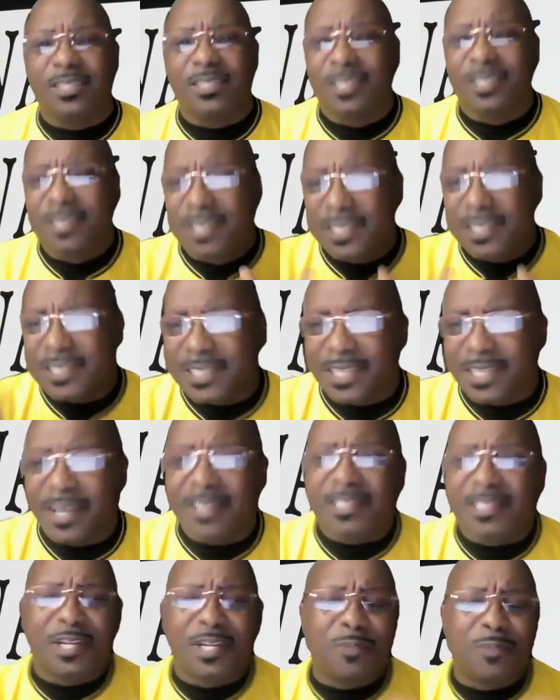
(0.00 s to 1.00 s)
to
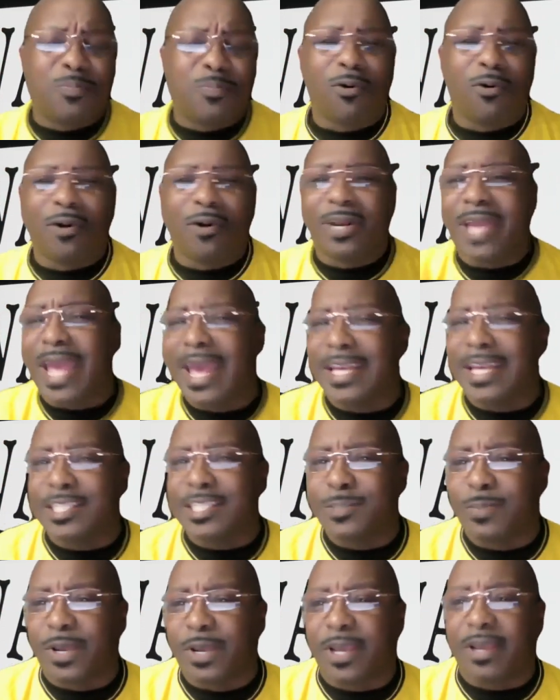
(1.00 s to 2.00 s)
discuss an important
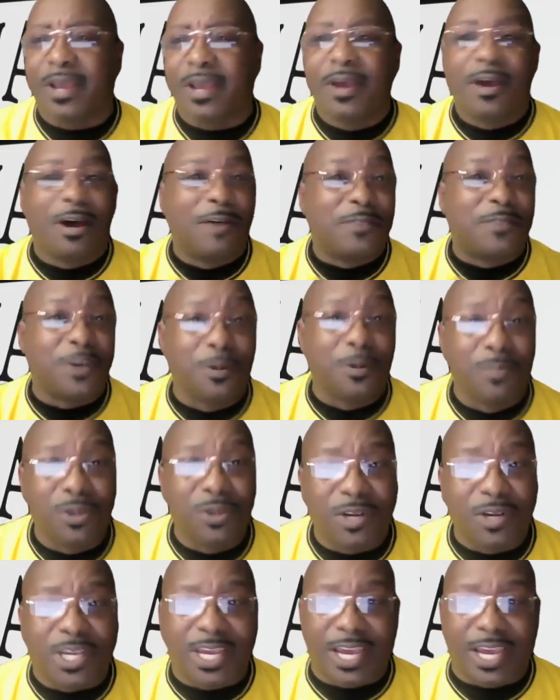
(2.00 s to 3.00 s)
aspect of
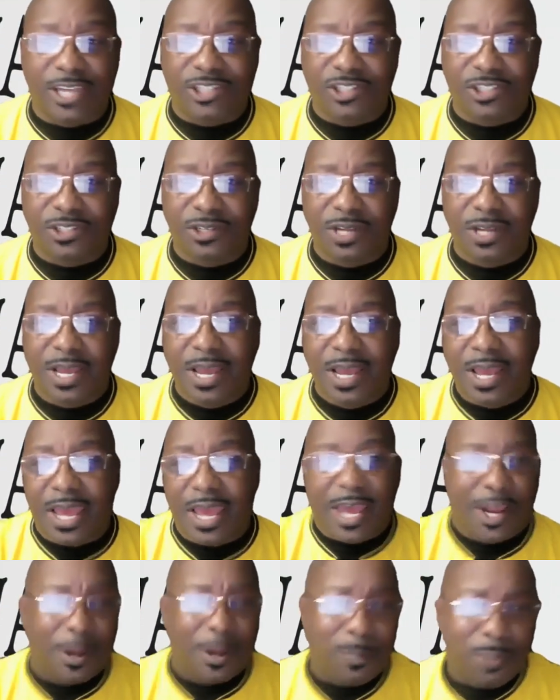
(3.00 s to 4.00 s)
communication
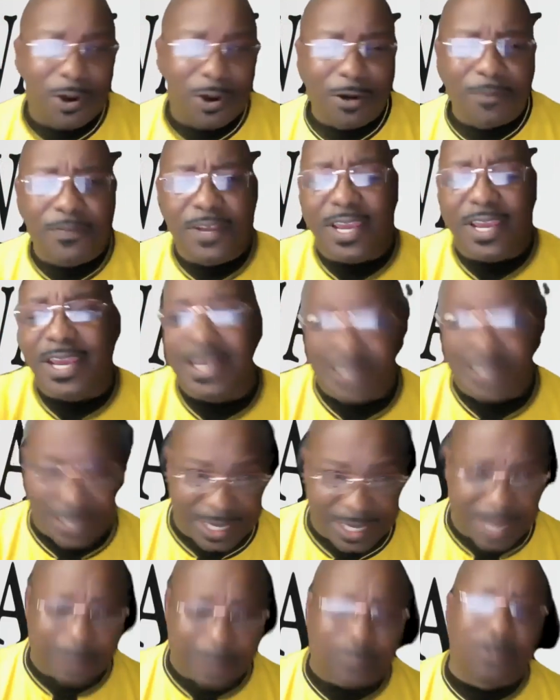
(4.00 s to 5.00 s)
and a perfect
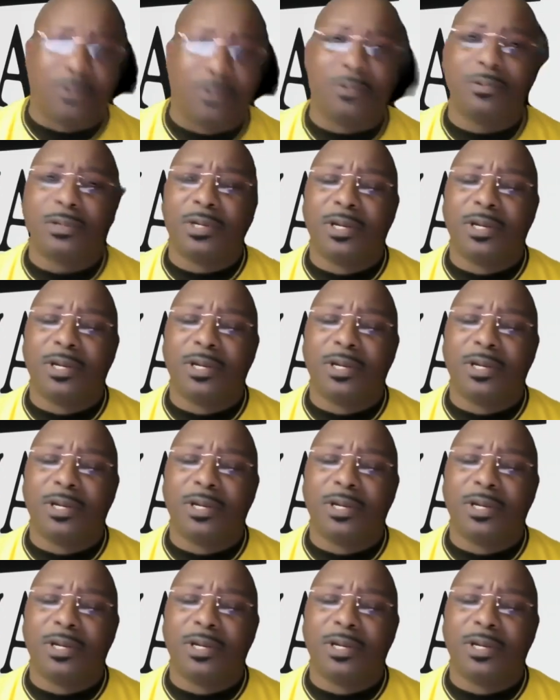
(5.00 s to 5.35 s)
example.